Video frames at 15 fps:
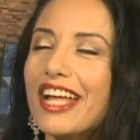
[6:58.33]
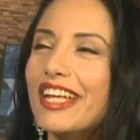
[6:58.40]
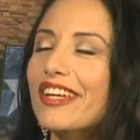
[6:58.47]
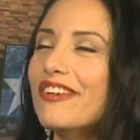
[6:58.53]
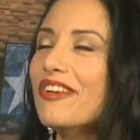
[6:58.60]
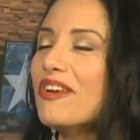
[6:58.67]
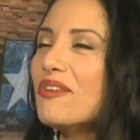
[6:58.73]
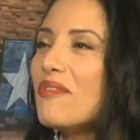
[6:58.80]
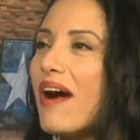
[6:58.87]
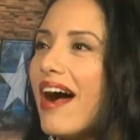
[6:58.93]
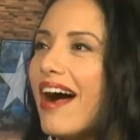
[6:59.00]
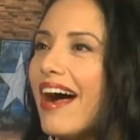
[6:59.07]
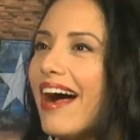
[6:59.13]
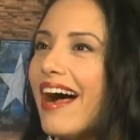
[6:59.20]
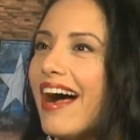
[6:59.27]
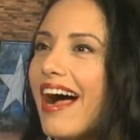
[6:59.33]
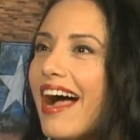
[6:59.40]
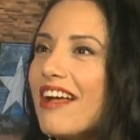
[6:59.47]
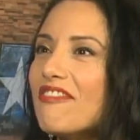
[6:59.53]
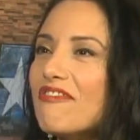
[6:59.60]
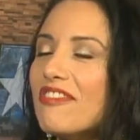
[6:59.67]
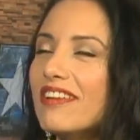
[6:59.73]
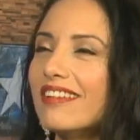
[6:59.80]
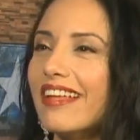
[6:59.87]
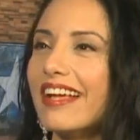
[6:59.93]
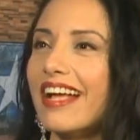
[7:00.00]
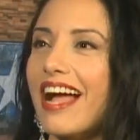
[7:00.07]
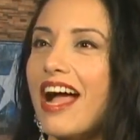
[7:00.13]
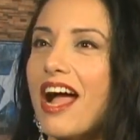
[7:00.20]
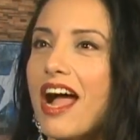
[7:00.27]
You know, I feel like
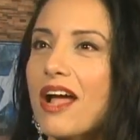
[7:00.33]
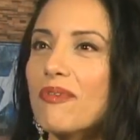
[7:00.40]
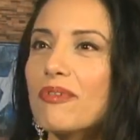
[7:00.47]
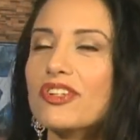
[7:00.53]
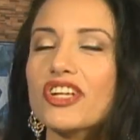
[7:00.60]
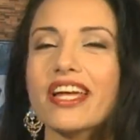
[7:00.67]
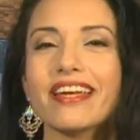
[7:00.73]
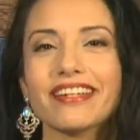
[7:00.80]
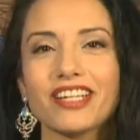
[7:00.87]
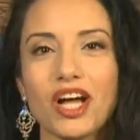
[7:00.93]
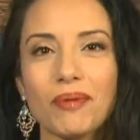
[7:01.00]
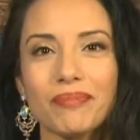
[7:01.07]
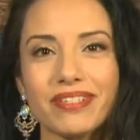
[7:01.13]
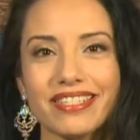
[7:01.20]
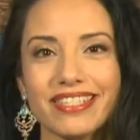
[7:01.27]
I wish I had come to